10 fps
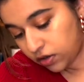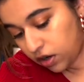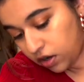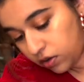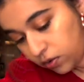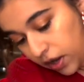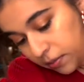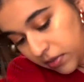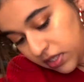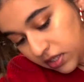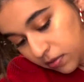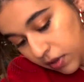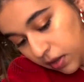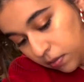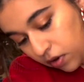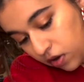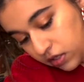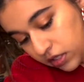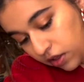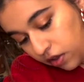oh, I missed the paper
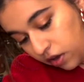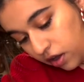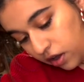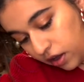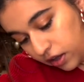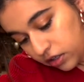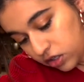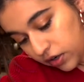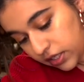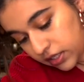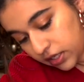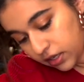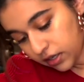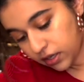altogether, and trace it.